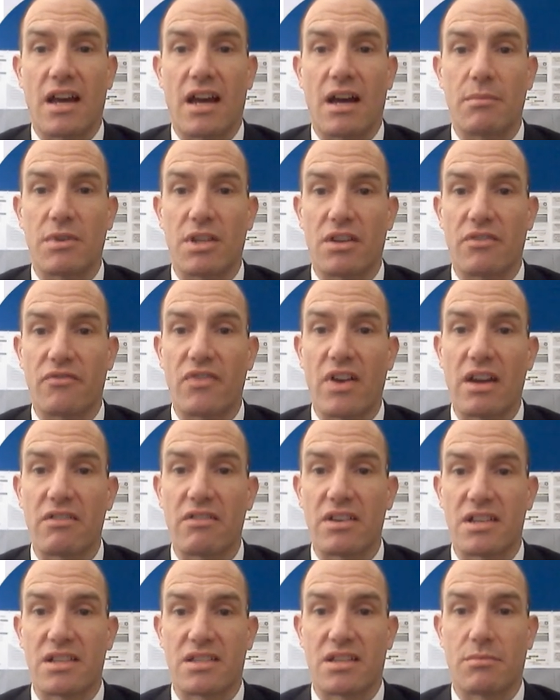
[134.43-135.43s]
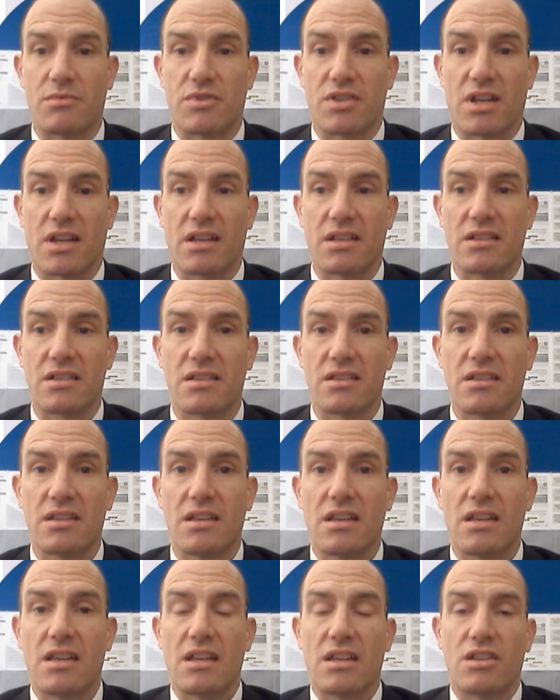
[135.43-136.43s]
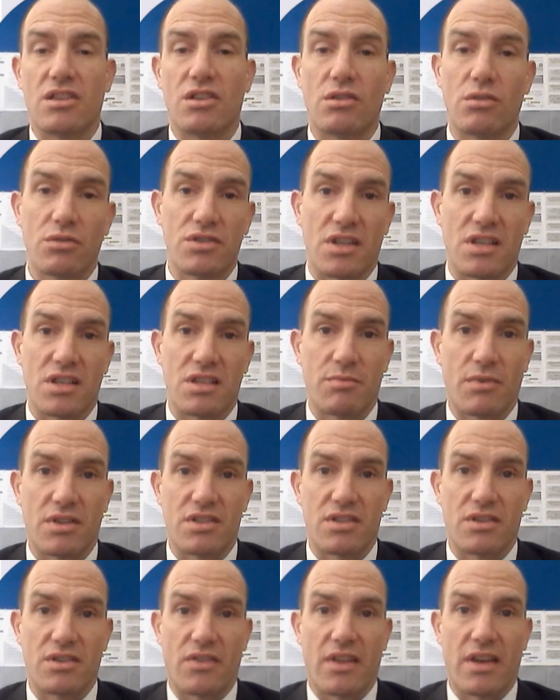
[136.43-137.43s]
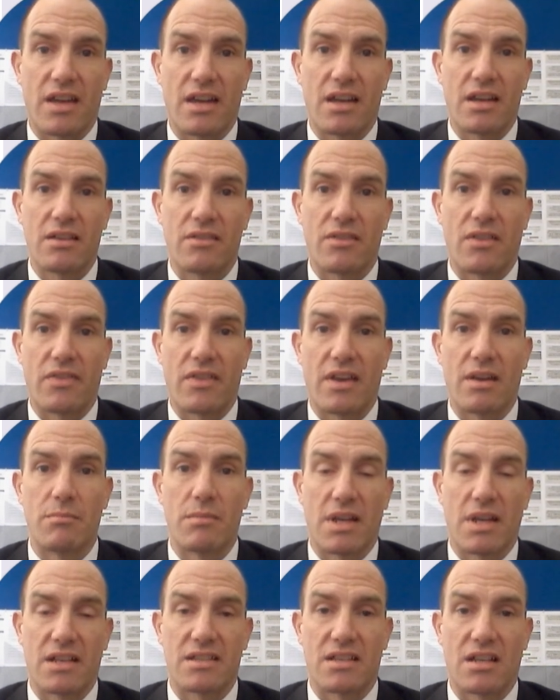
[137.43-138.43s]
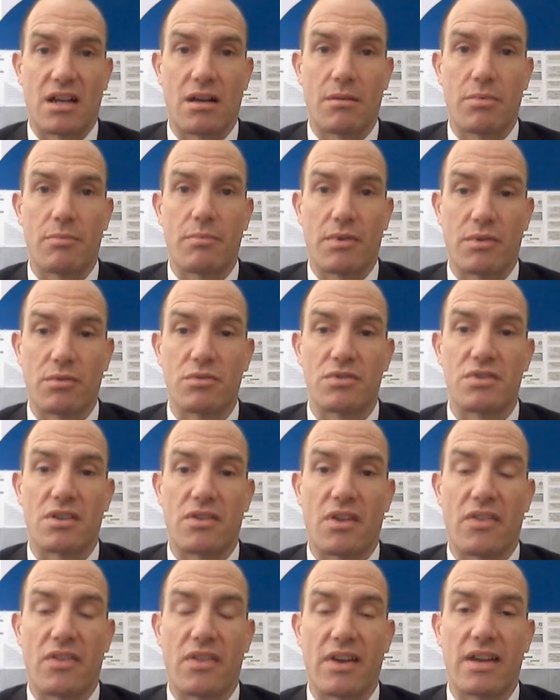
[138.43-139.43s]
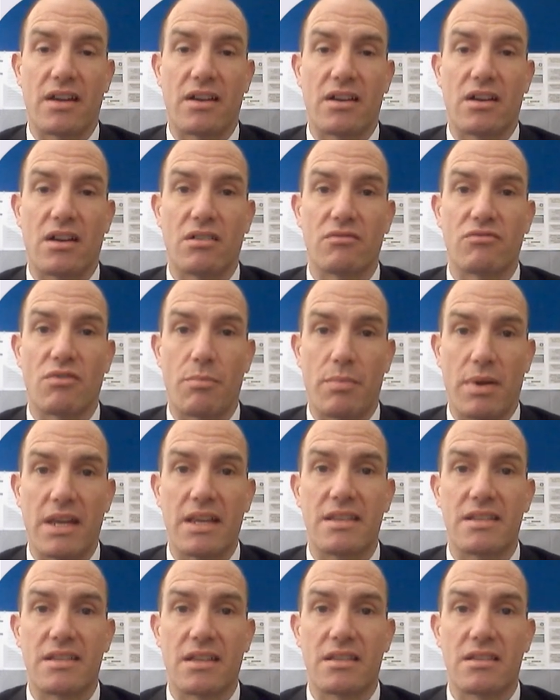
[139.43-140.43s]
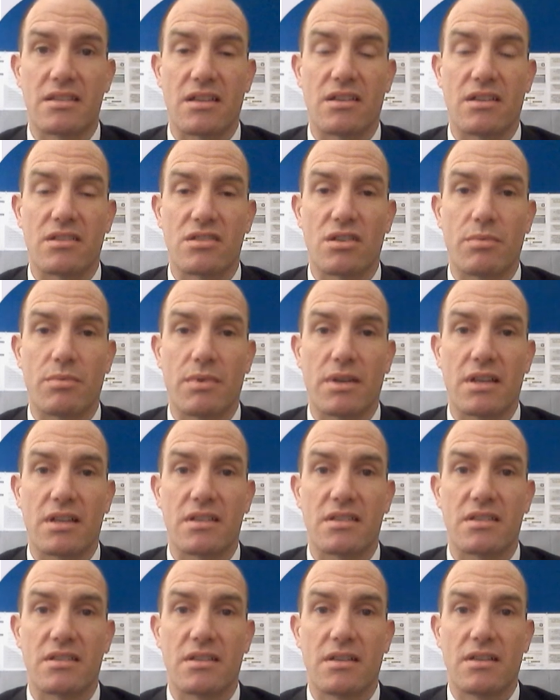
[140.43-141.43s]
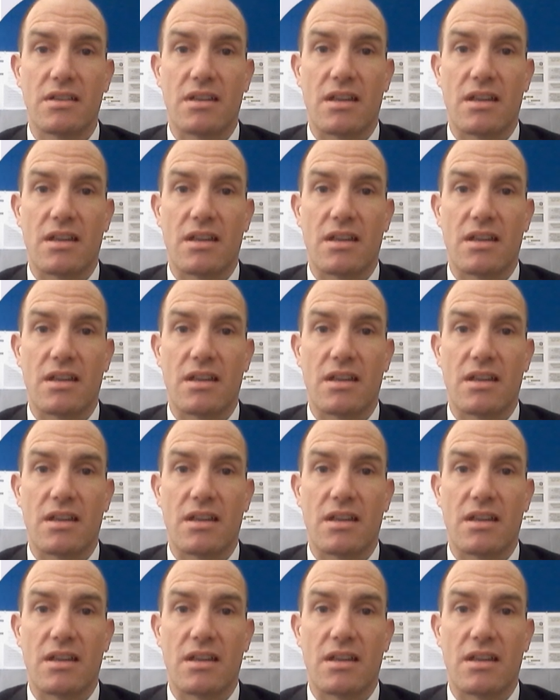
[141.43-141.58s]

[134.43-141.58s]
various subjects. You'll also spot on there that they're mixed up, but also that they are repeated certain topics.